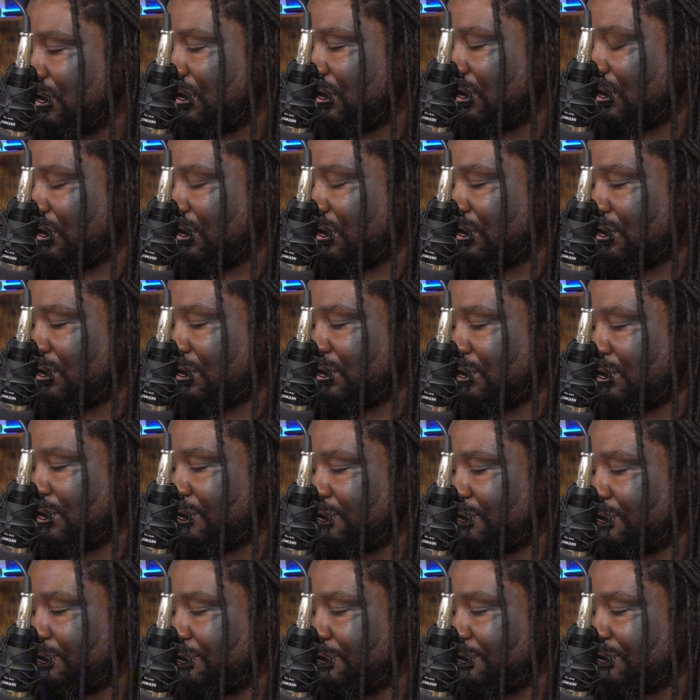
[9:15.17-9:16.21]
other
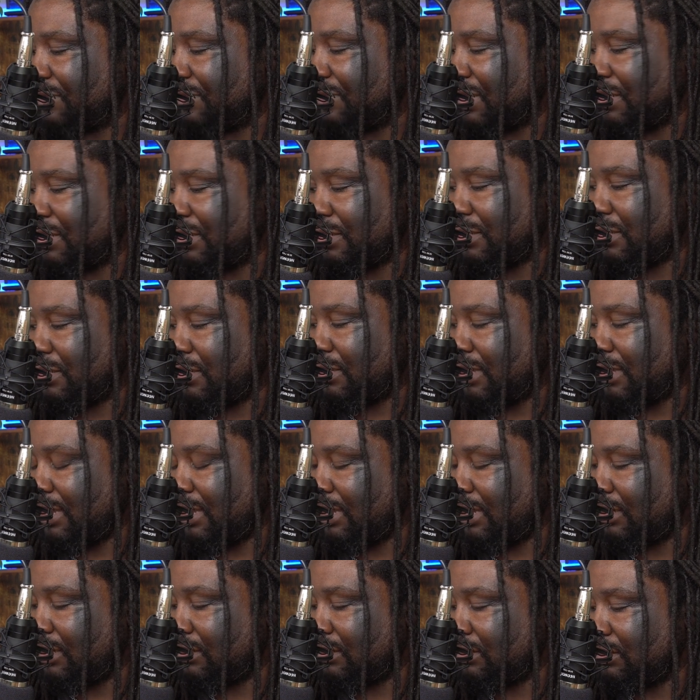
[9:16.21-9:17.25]
than
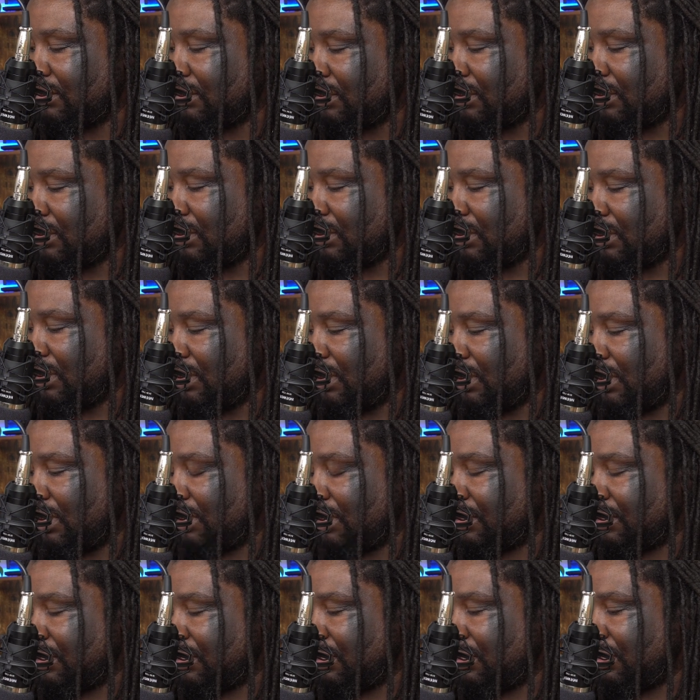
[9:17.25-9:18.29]
that,
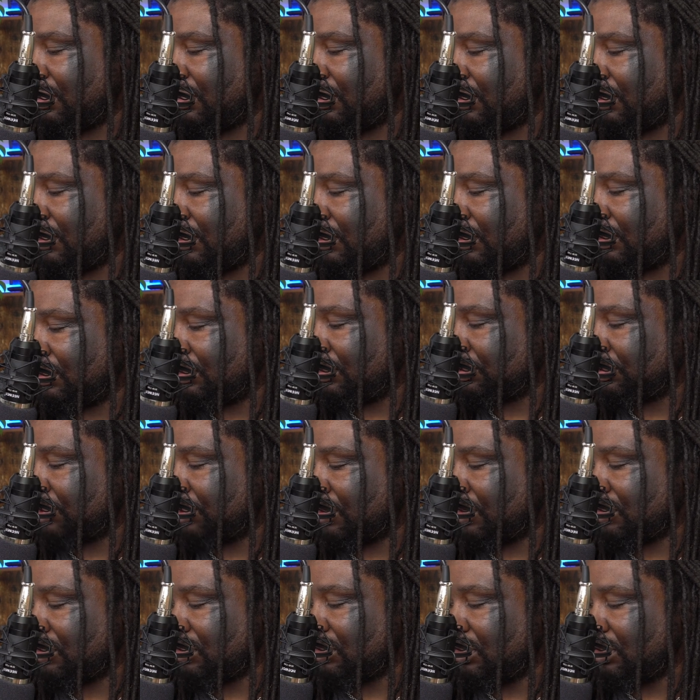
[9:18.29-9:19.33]
other than the
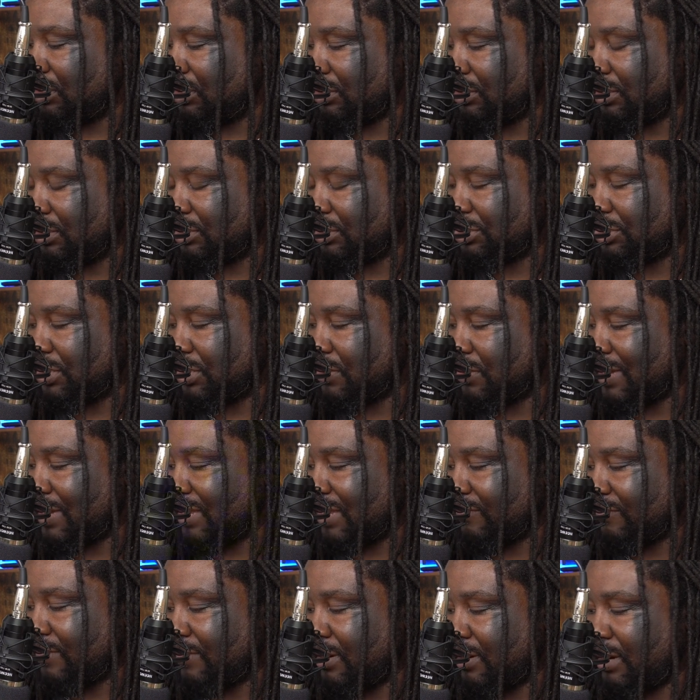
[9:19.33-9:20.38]
shutter
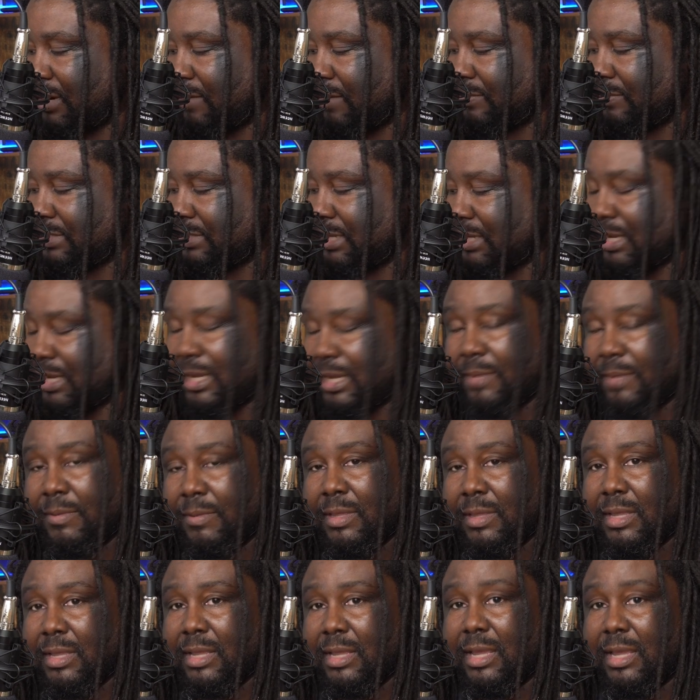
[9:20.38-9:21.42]
not firing every time
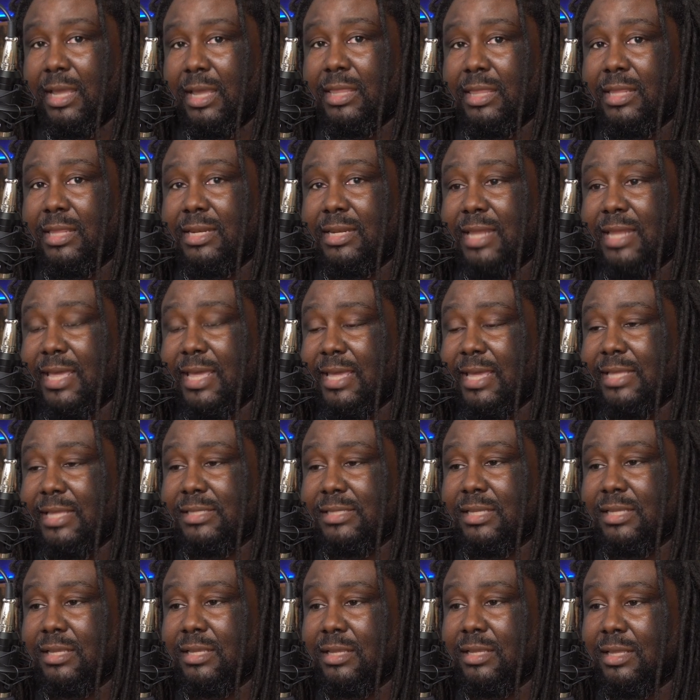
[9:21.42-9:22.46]
and the
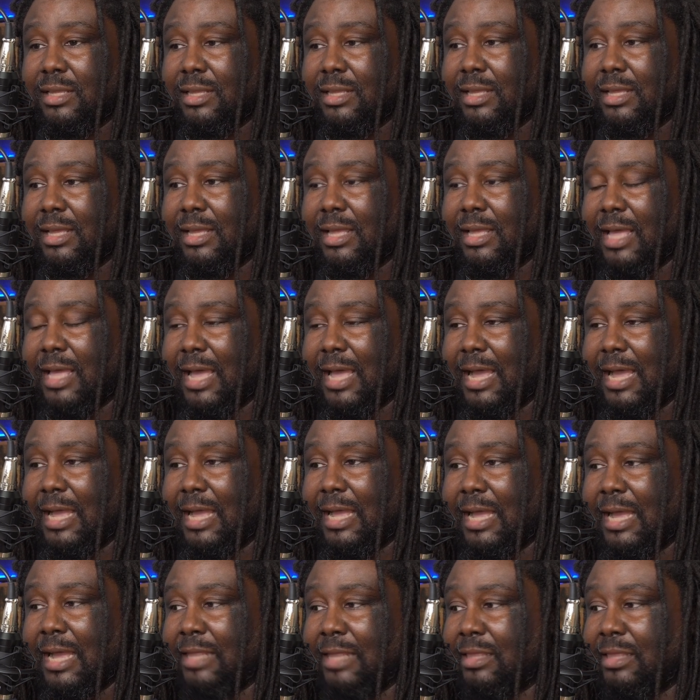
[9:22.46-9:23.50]
date,
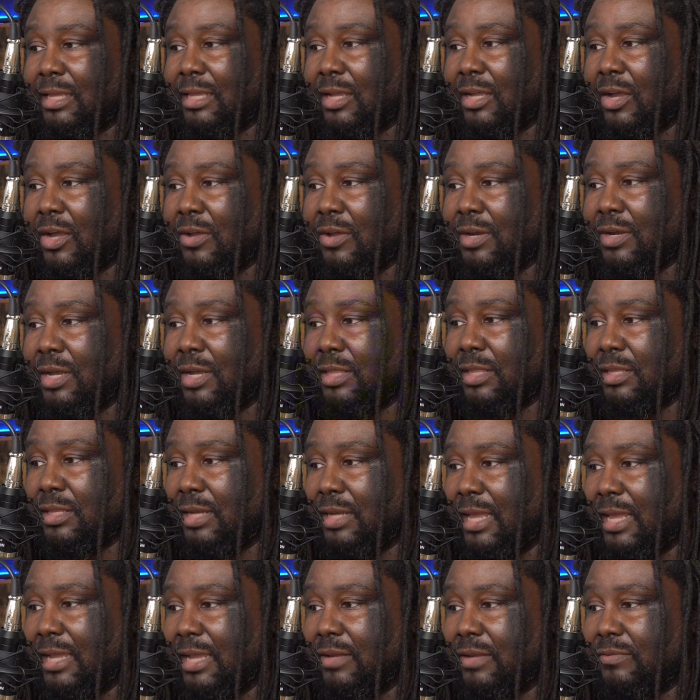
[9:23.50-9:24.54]
I think all the other
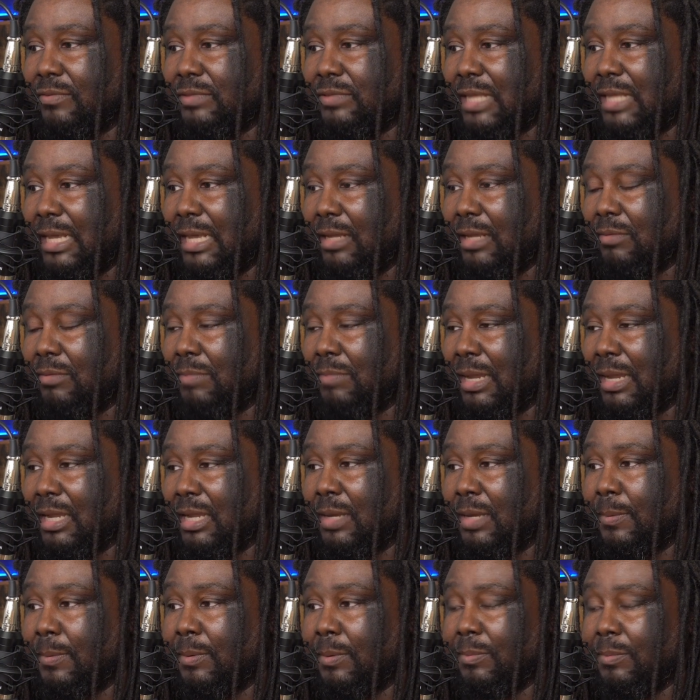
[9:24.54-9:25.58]
negatives that might
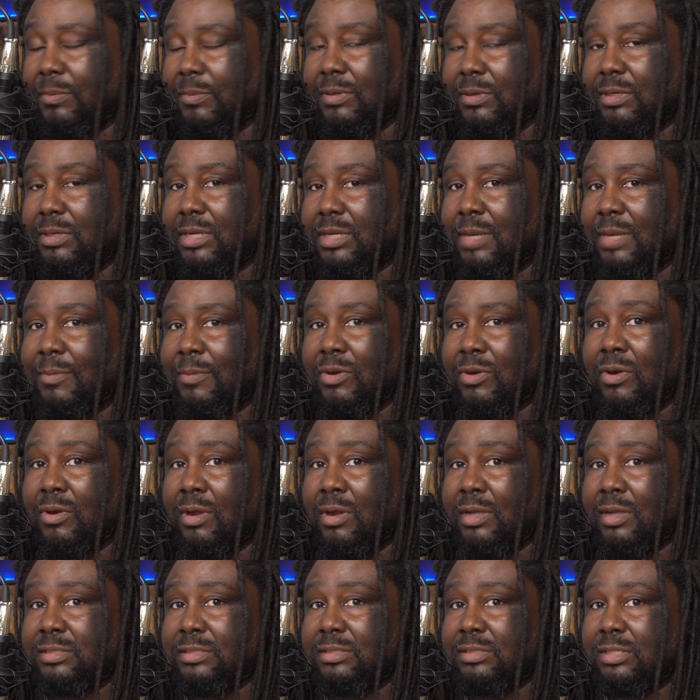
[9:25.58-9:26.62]
come
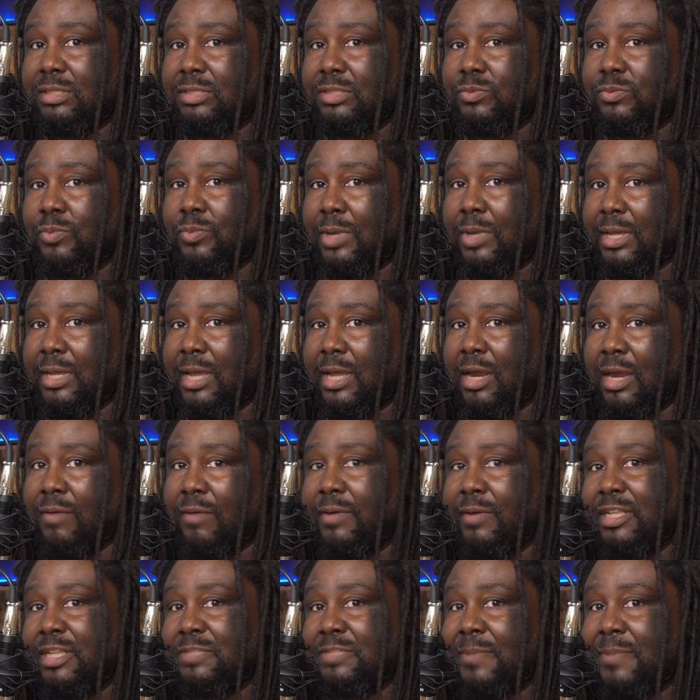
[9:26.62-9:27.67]
across is what I
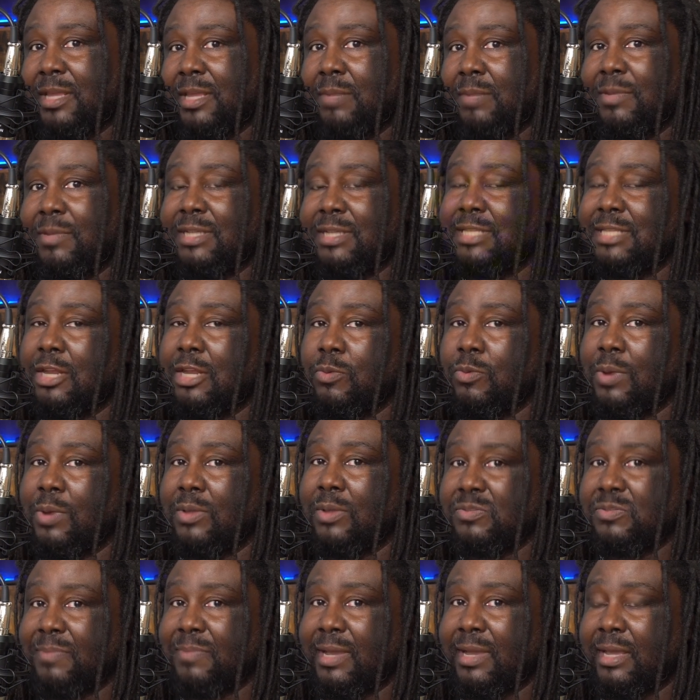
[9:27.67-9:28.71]
already expected because I knew what I
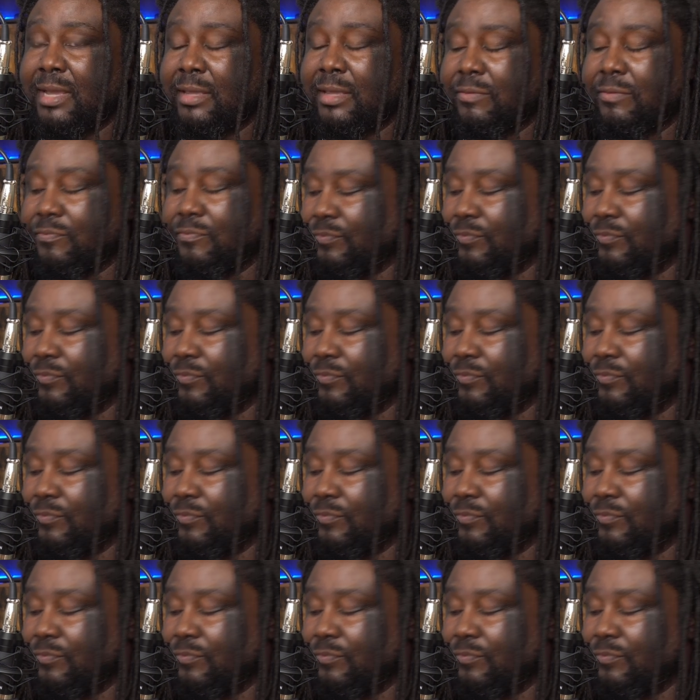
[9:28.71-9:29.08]
was buying.